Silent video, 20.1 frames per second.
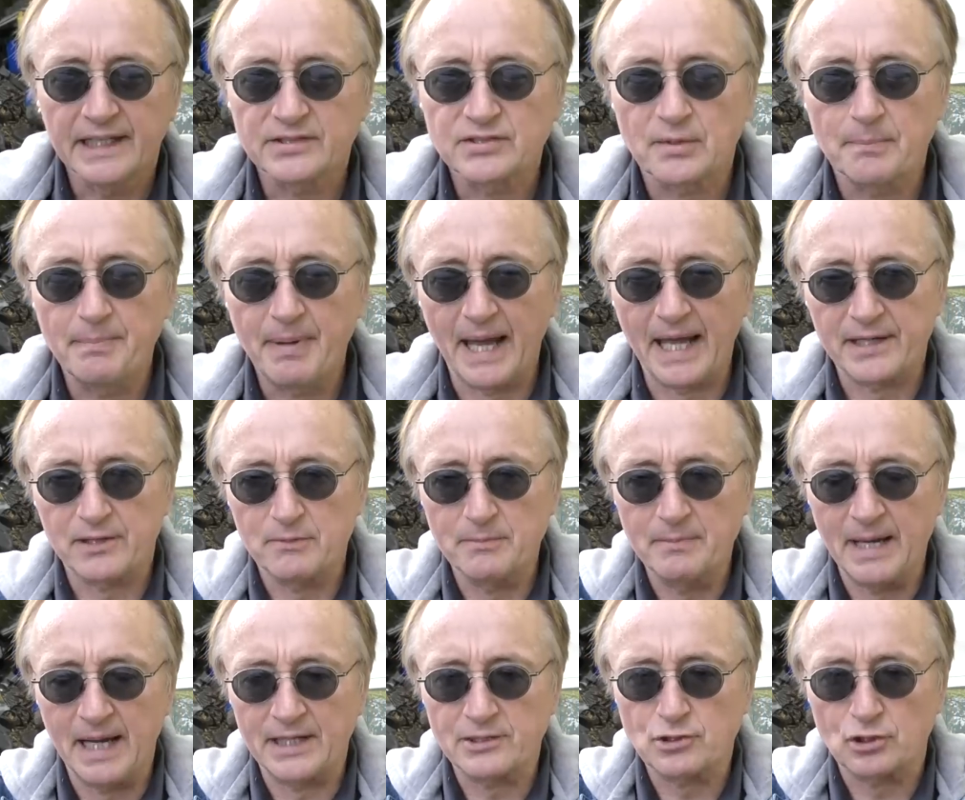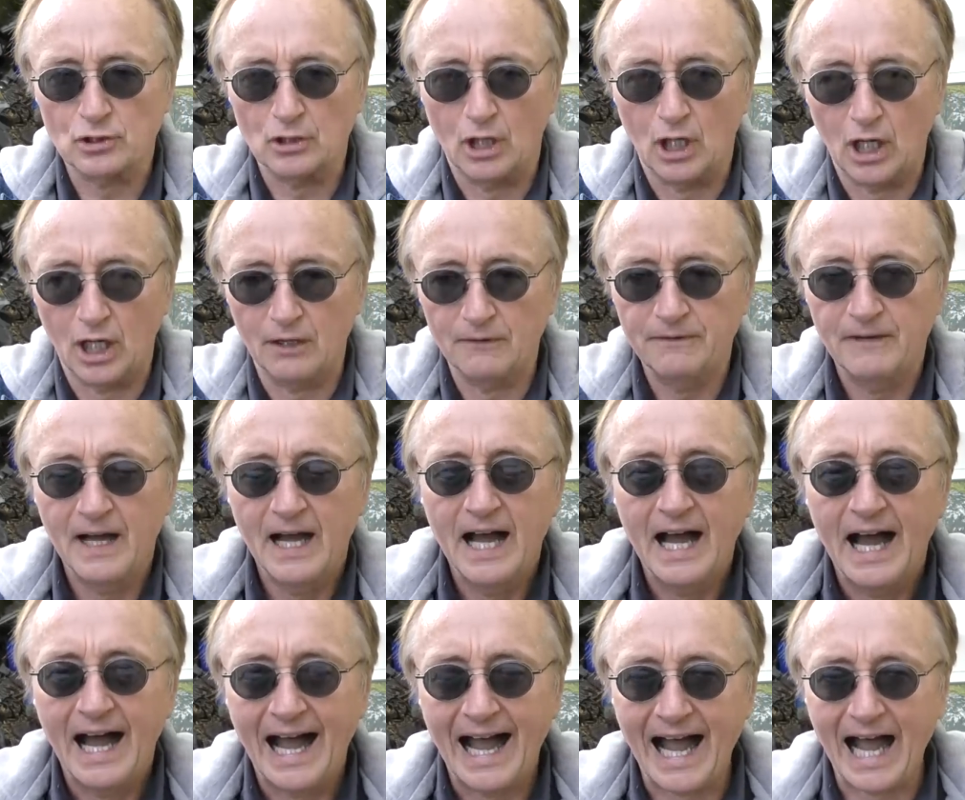It's a better measure of
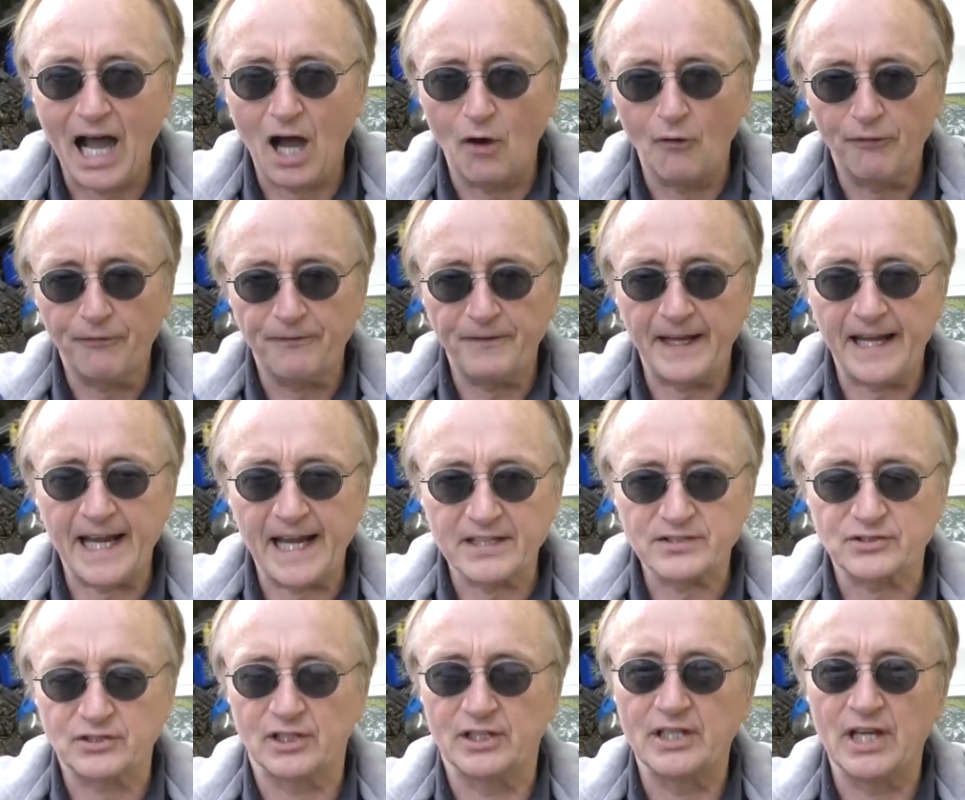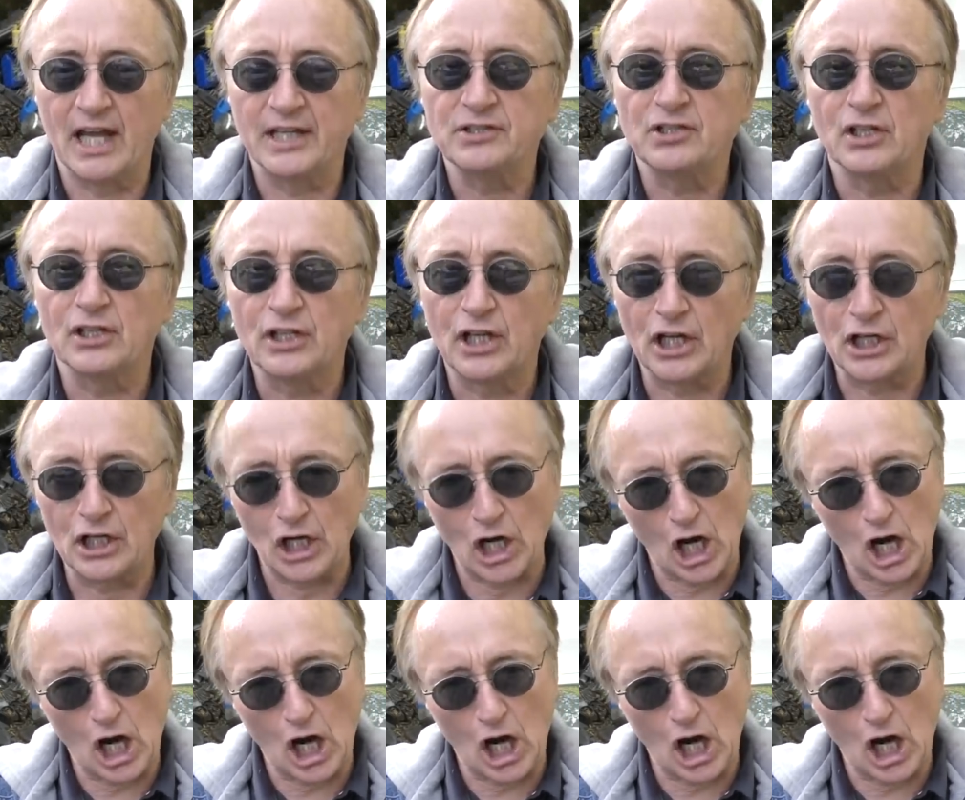how fast an engine can